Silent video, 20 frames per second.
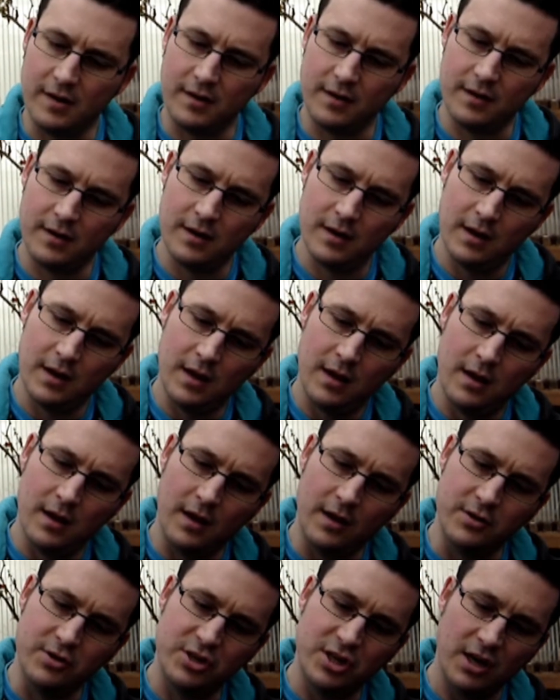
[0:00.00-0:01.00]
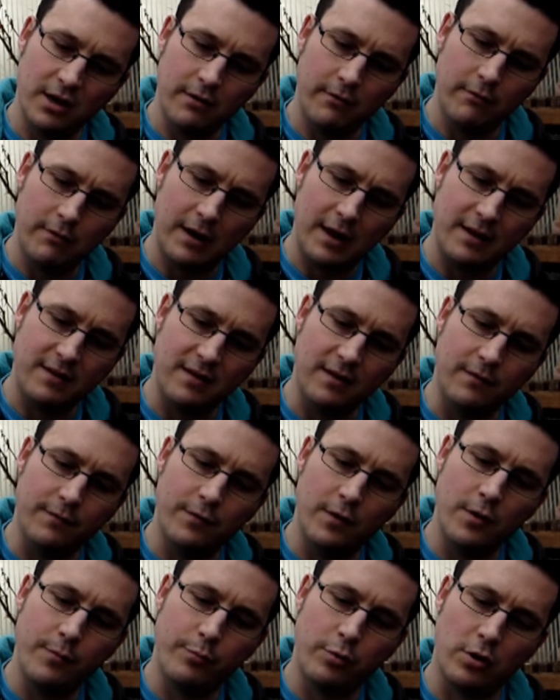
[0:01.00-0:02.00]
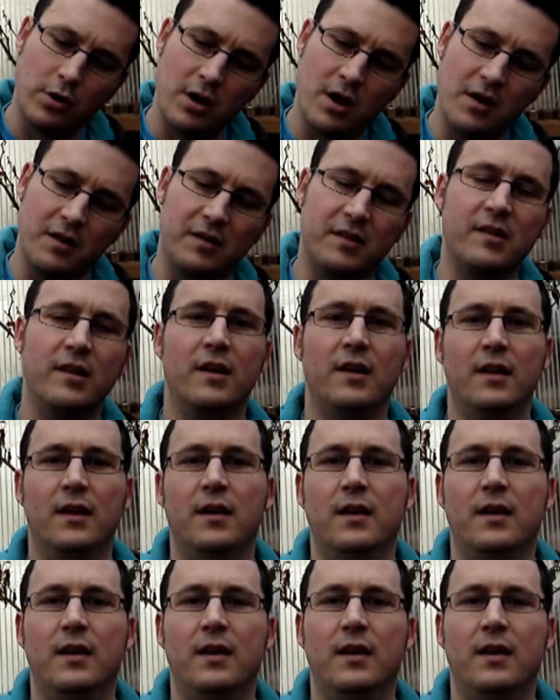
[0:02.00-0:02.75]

and chili related food products.